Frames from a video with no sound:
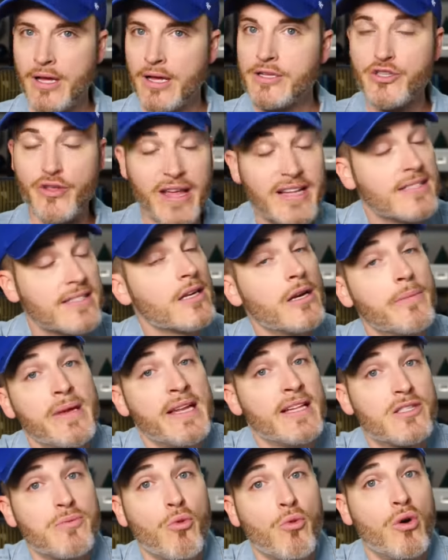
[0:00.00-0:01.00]
So that's going to
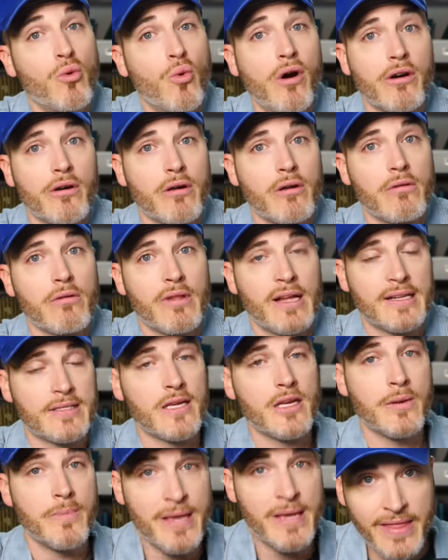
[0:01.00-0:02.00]
mean it's more work. That's
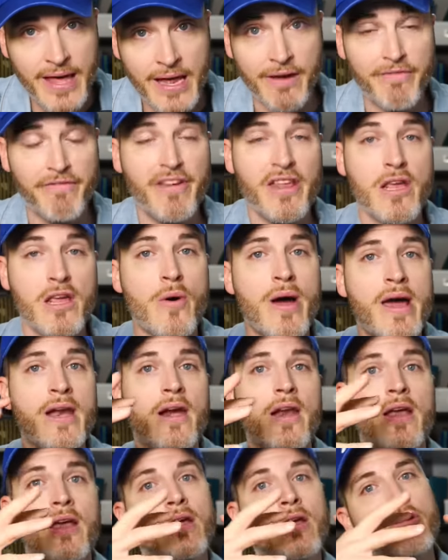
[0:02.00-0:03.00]
going to mean that in video
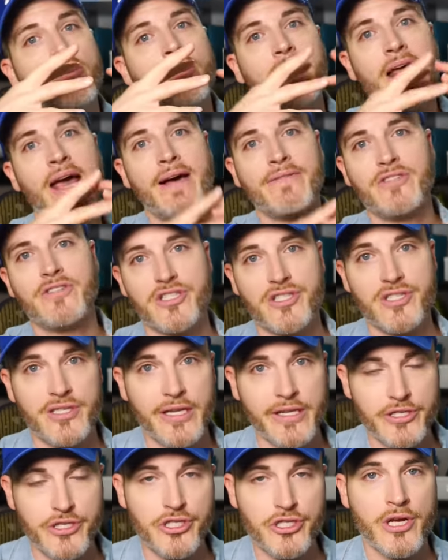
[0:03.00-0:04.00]
editing, you're going to have to
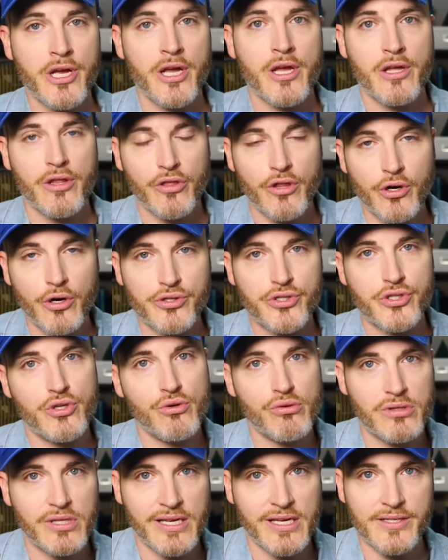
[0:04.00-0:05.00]
stitch those
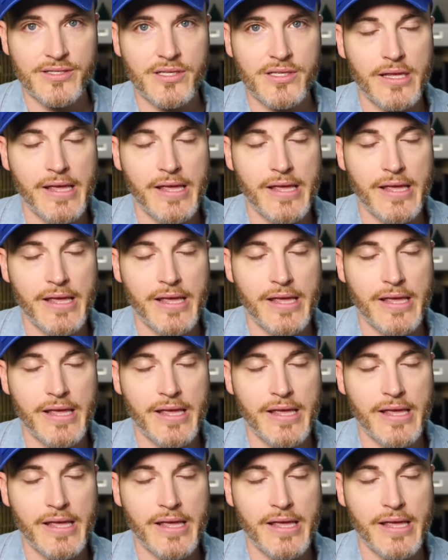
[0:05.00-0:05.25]
two things